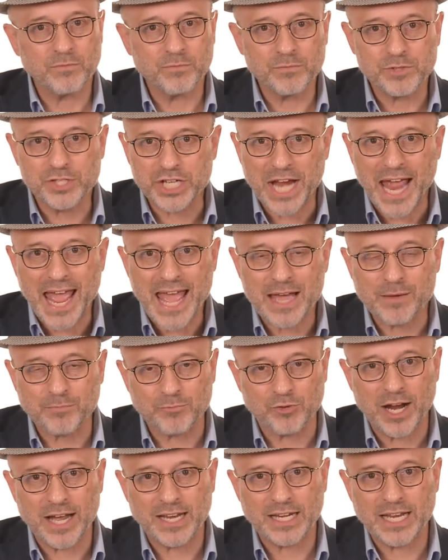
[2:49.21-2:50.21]
jammed
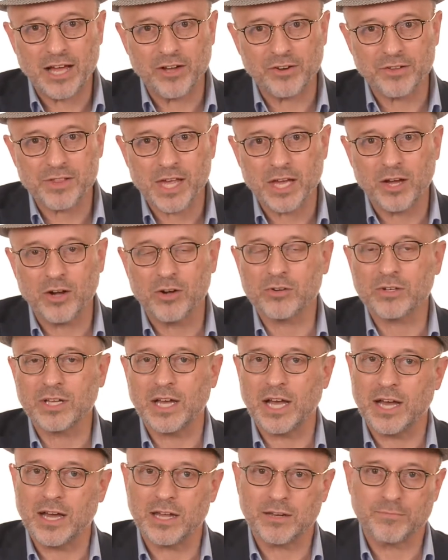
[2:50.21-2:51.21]
right now and say, oh
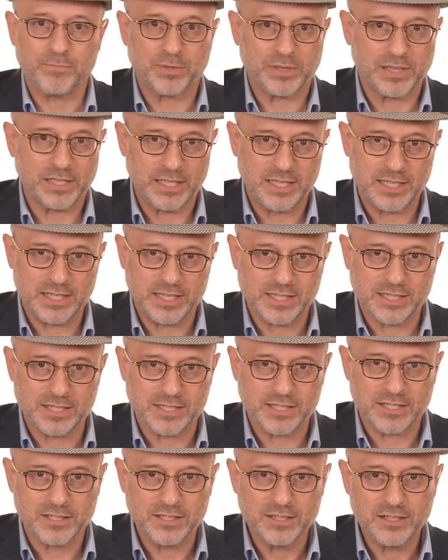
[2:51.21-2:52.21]
God,
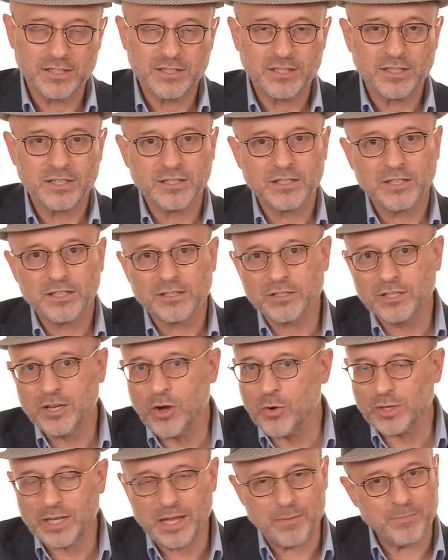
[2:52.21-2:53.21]
please,
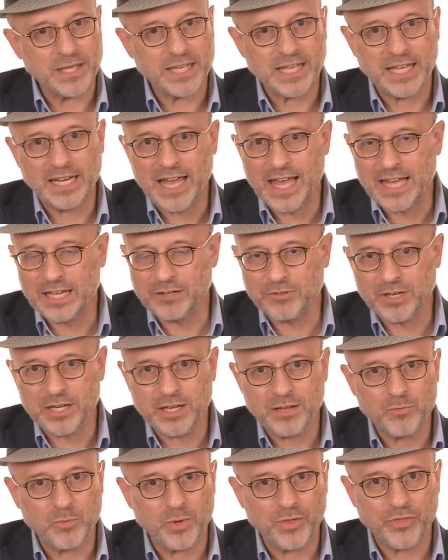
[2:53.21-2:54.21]
don't let me get
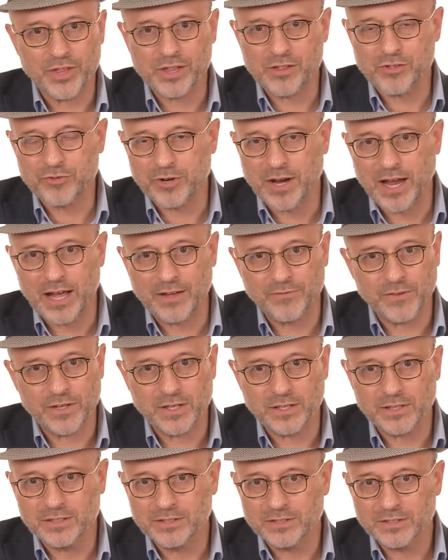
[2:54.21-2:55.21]
angry with this traffic.
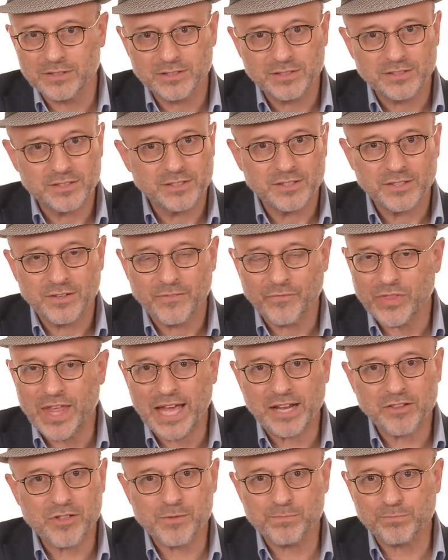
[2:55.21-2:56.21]

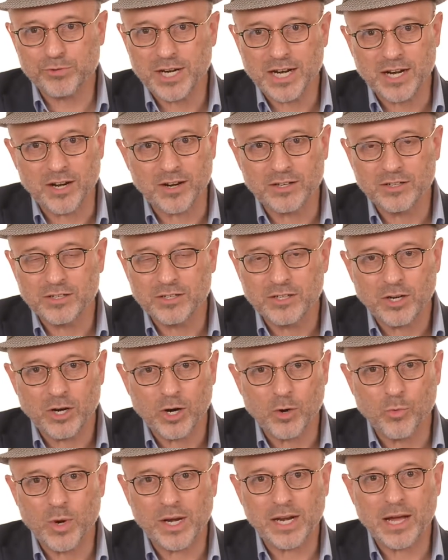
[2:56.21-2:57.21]
That's a prayer. Or
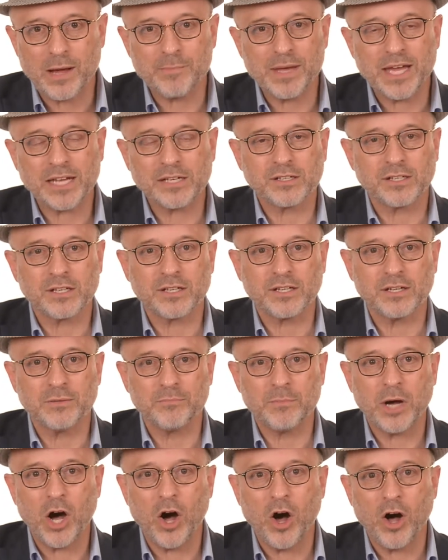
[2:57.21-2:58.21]
when I'm at
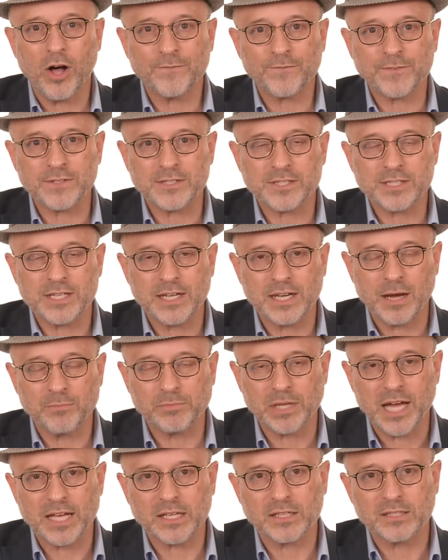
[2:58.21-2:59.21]
my office and I'm
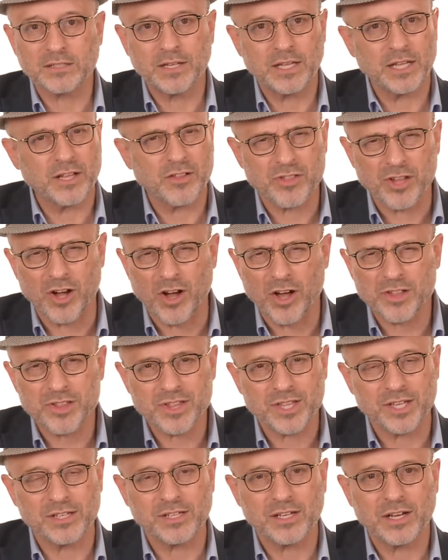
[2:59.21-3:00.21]
like
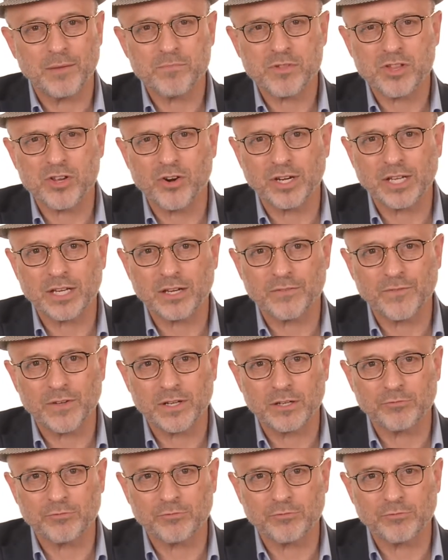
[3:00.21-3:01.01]
exhausted, I'm starting to feel